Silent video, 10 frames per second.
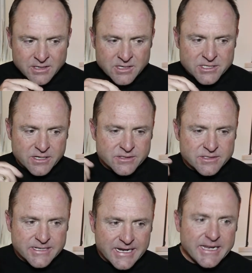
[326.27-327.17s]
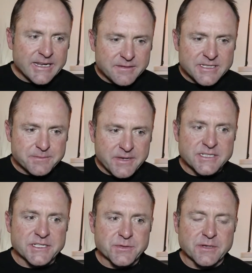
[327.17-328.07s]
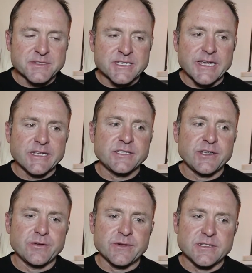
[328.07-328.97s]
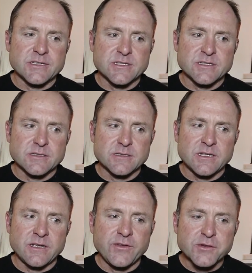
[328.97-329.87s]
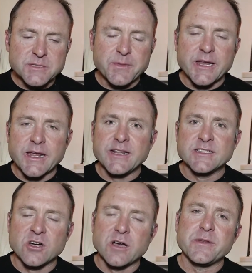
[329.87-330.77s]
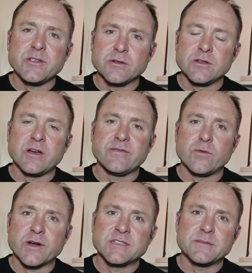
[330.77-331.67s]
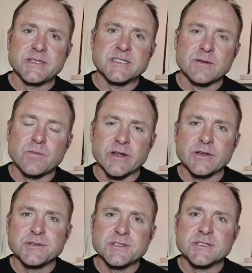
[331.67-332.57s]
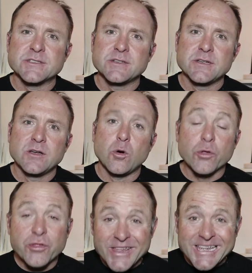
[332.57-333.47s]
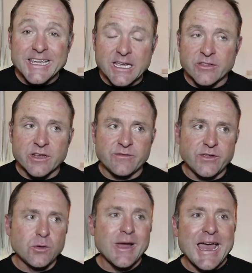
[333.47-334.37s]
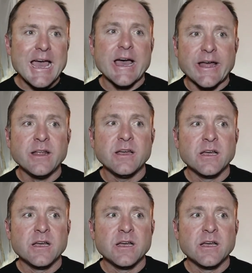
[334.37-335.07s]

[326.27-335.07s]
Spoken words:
So today in this message, what I'm saying to you is, if you're spending any time in your life wanting to be someone else, or thinking that if you had